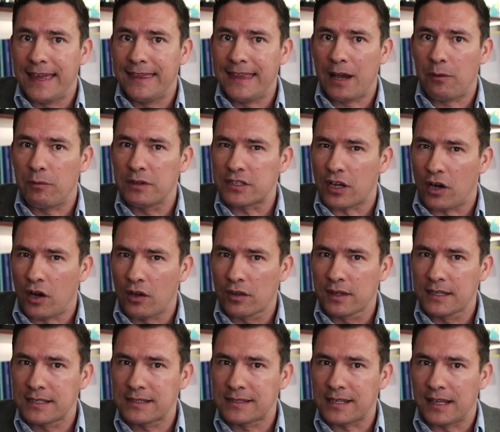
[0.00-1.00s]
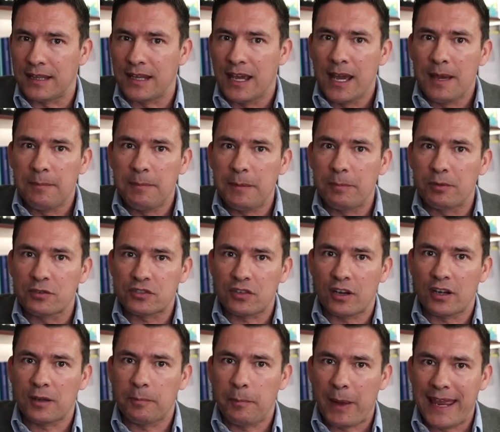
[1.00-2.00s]
and that was all of a sudden people
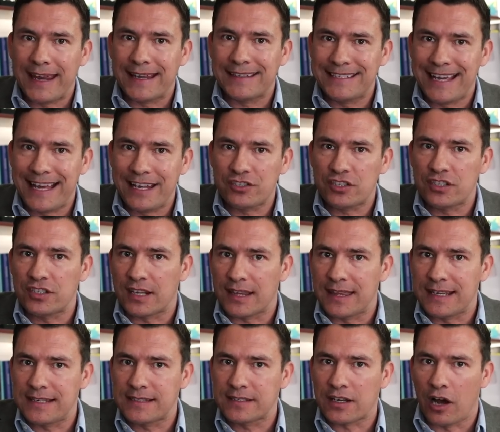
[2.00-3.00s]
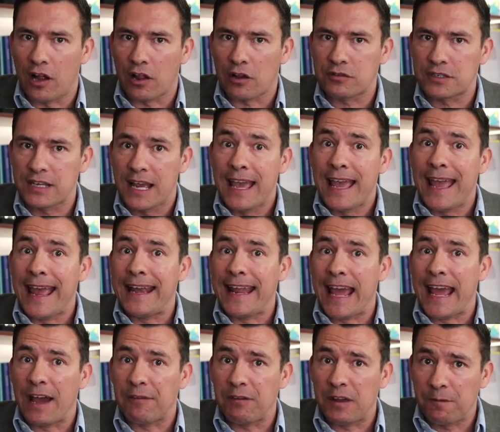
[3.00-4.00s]
started paying attention to these collars
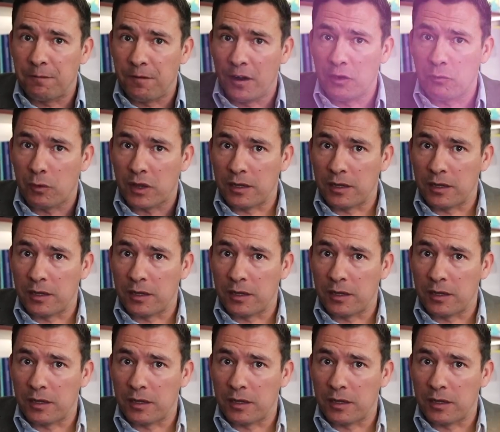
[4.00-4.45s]
and having fun